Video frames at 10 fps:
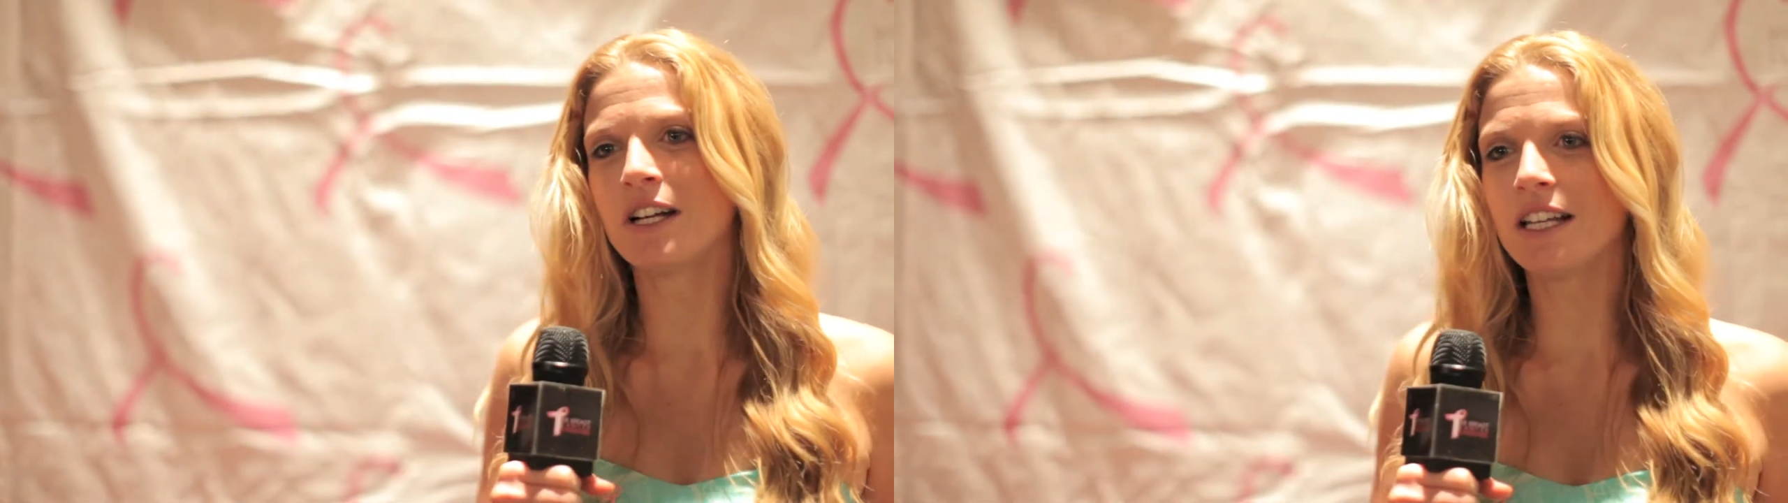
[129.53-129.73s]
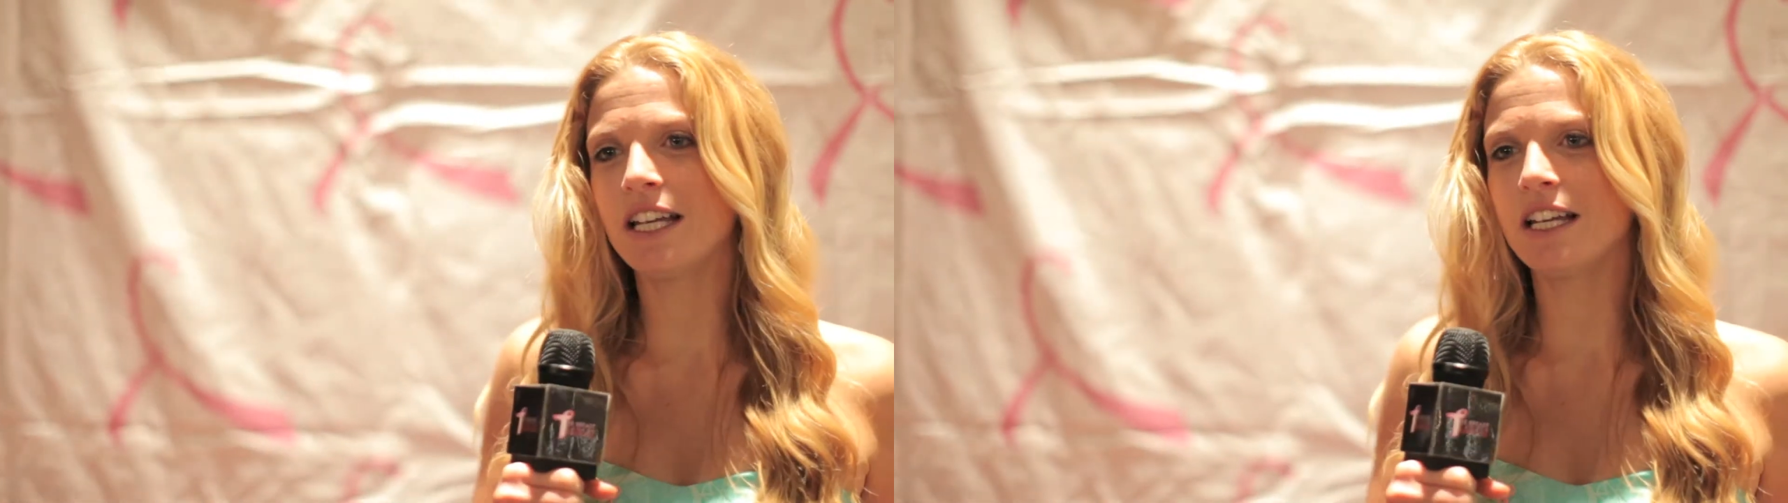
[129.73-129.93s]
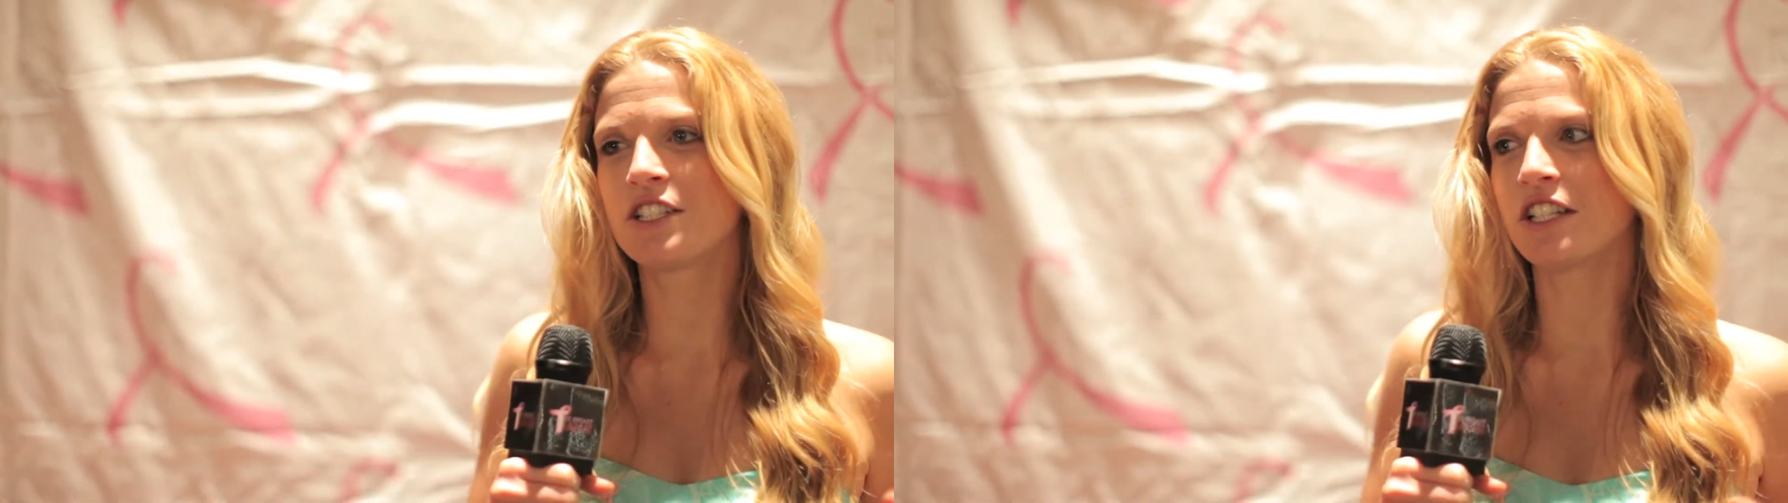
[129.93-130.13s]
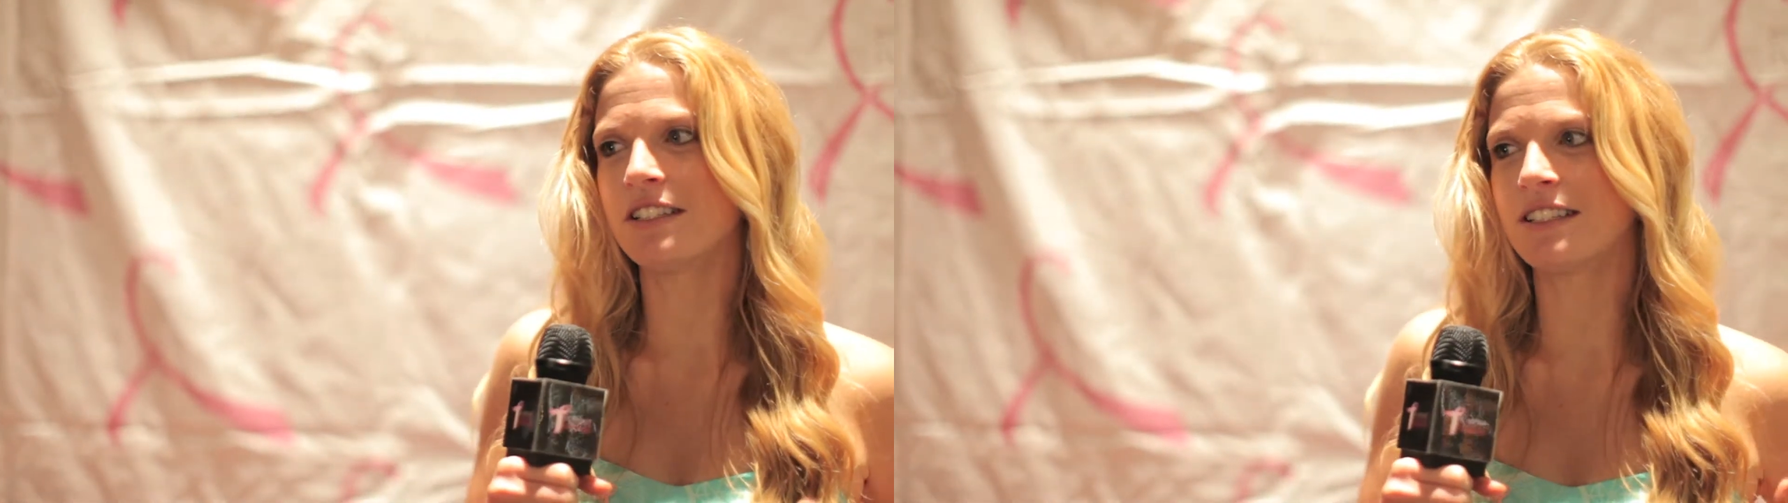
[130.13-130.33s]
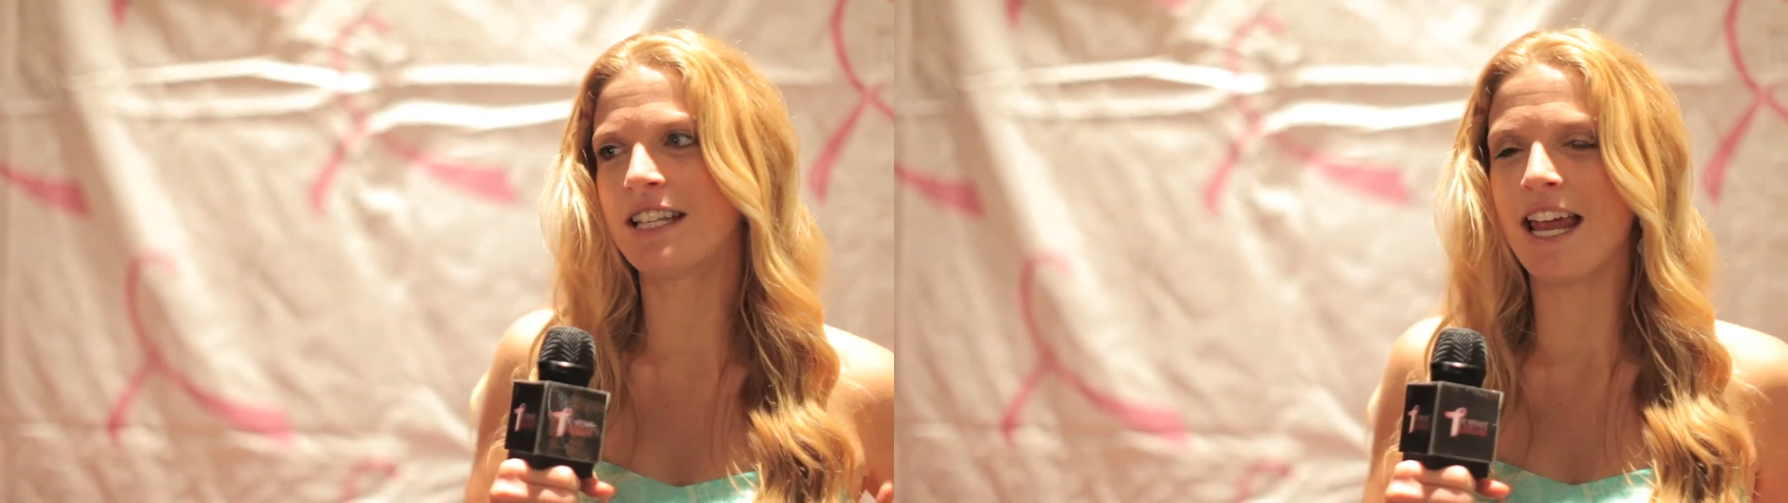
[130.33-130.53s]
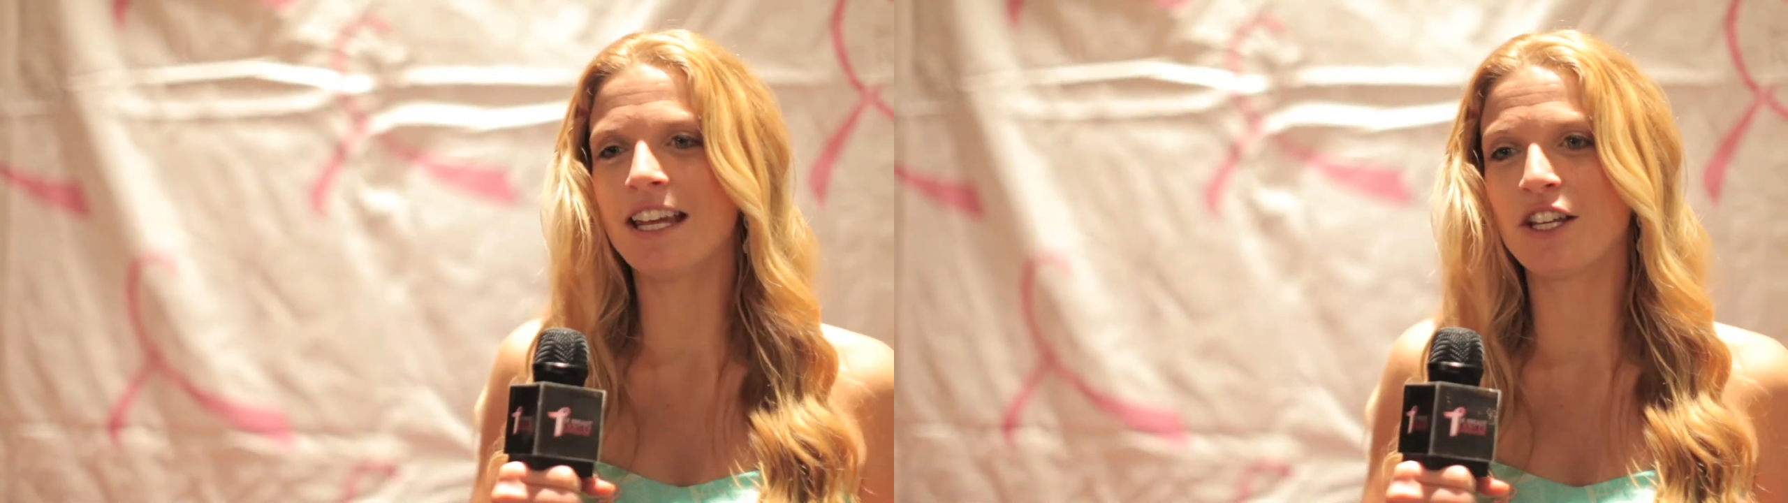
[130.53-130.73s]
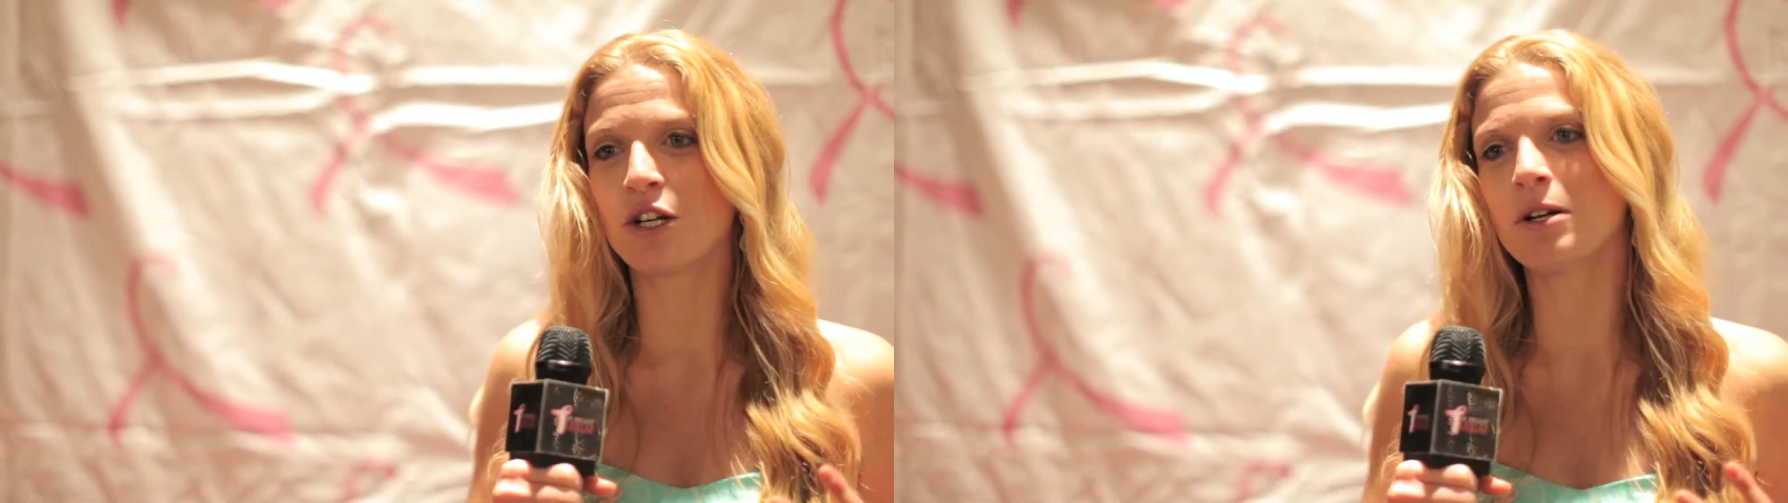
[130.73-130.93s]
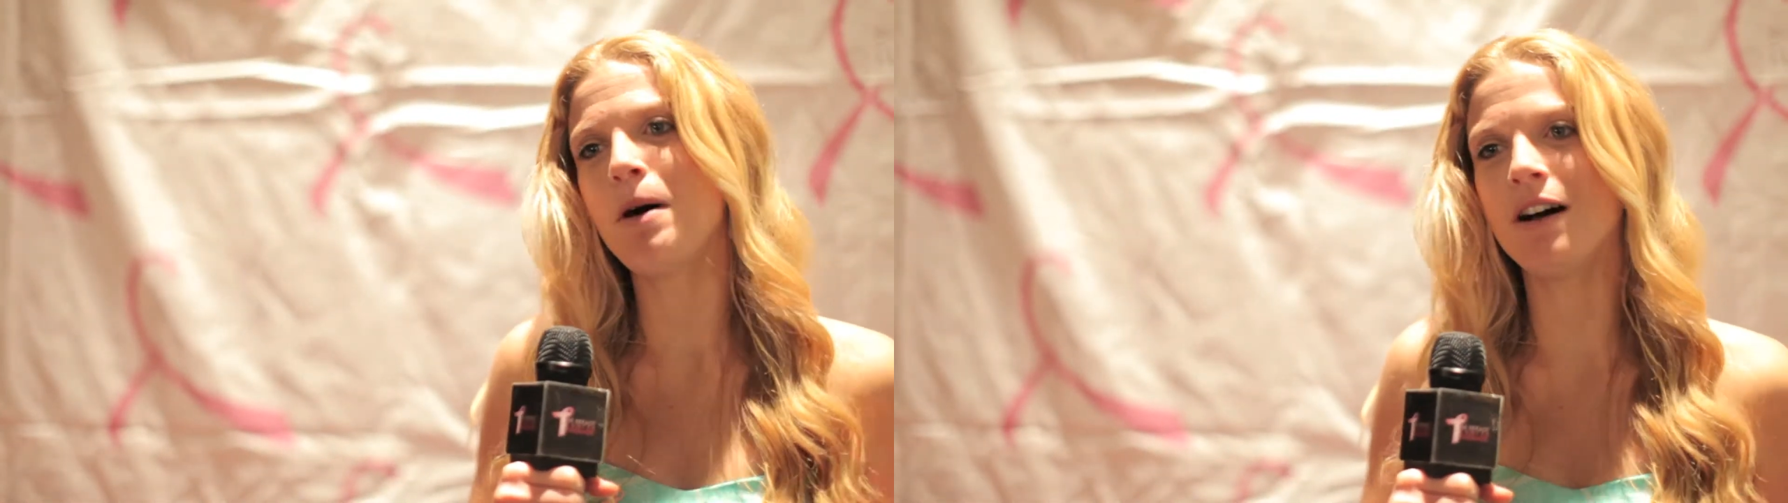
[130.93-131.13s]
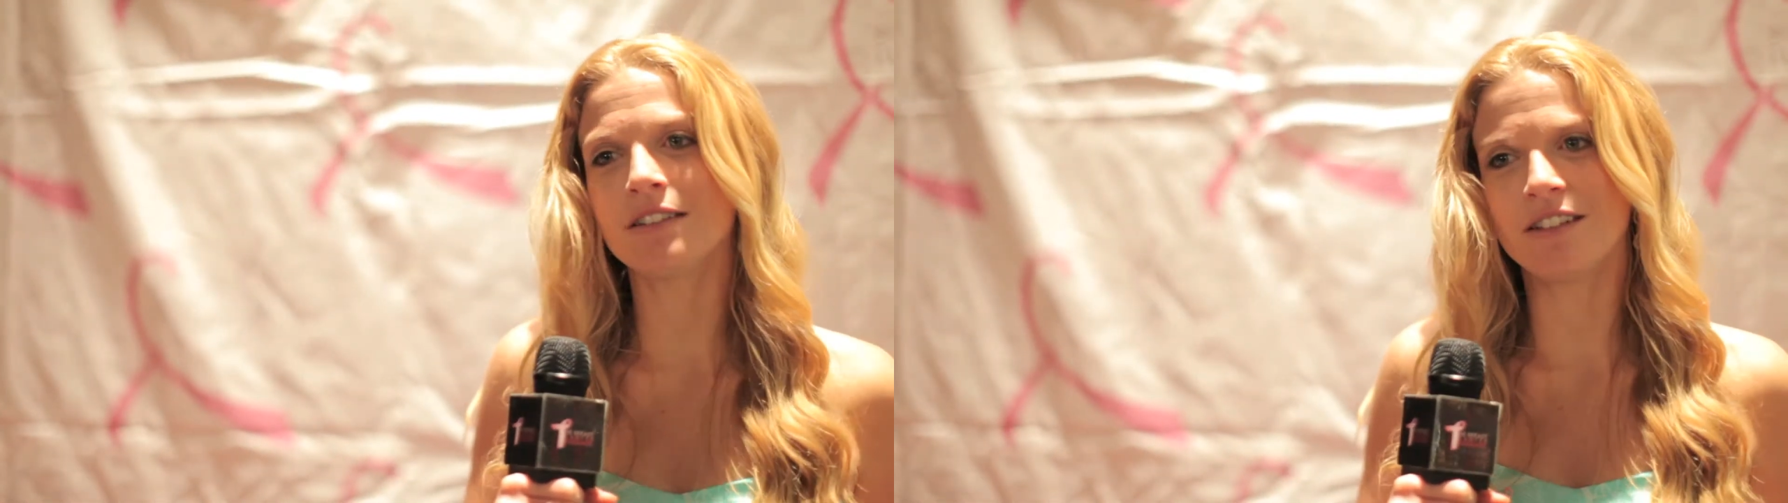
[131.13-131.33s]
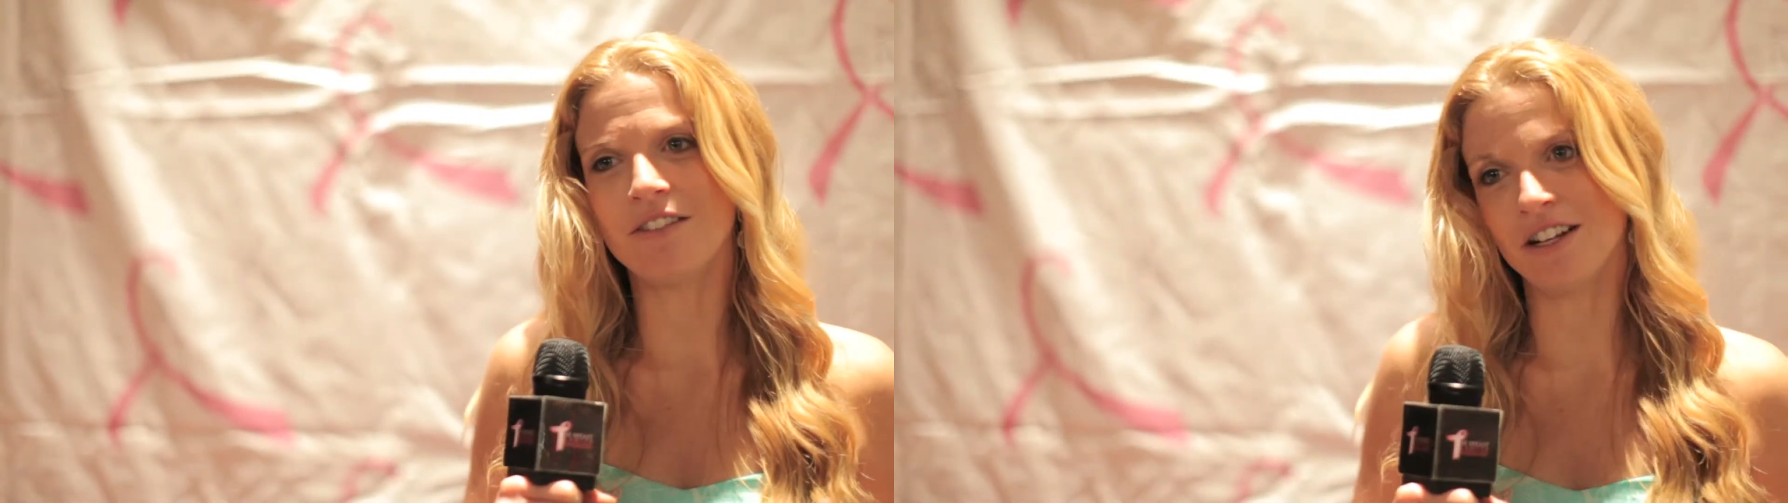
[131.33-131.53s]
really just take your
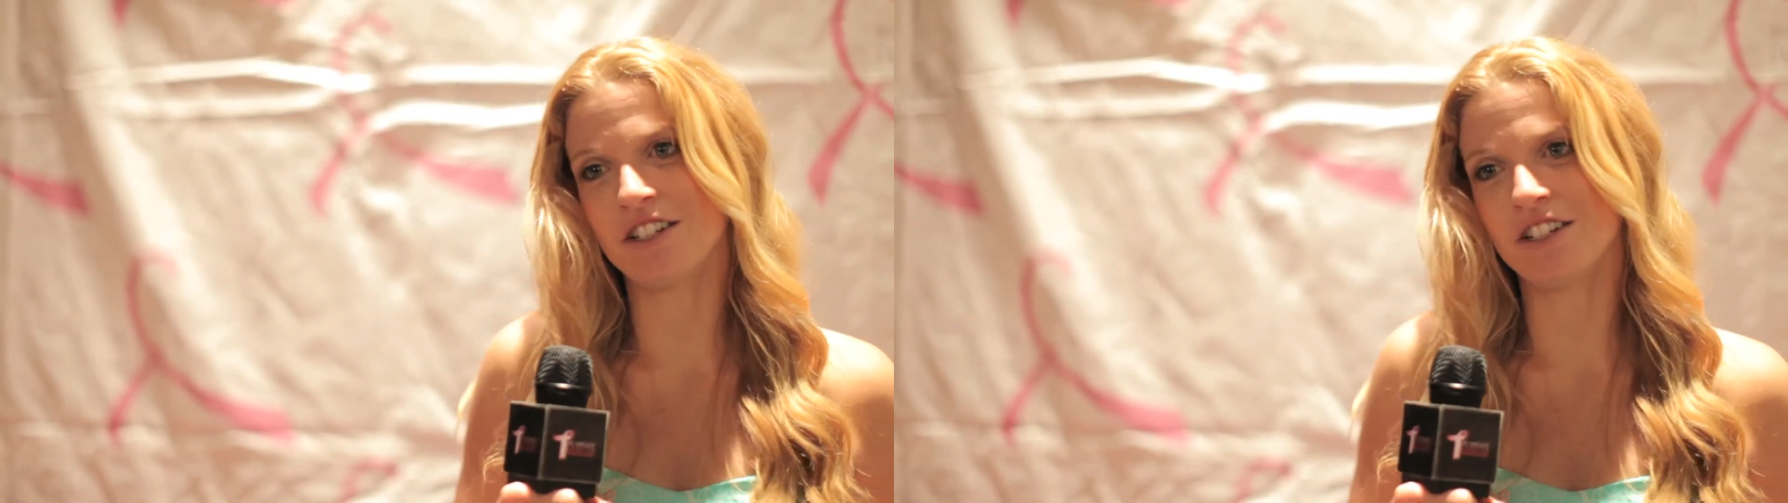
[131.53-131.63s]
positive